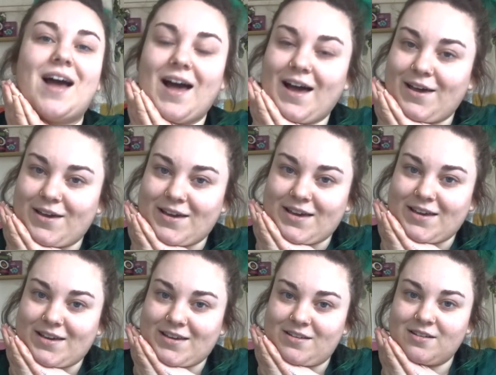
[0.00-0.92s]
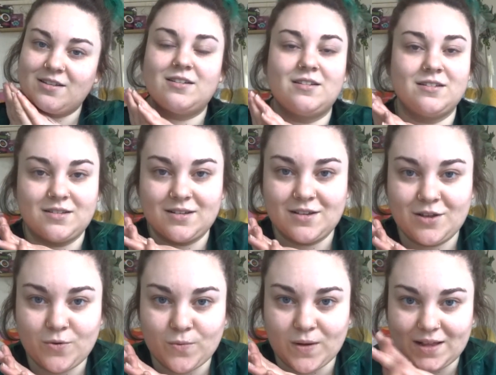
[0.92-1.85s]
I
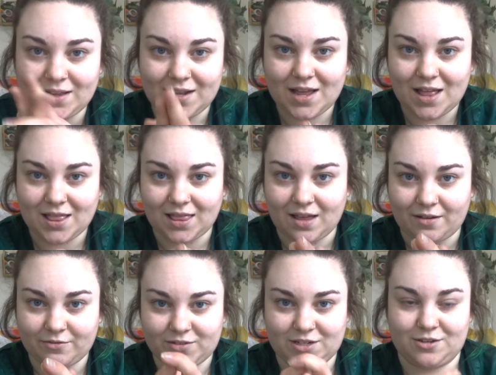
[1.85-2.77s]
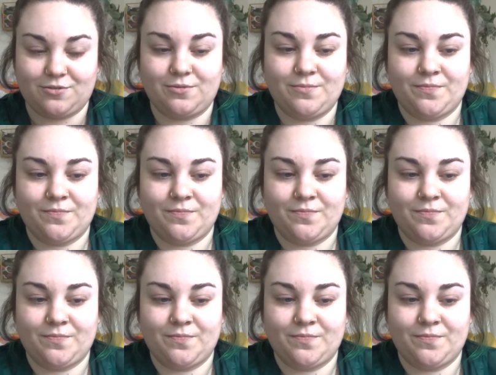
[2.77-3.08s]
would love to.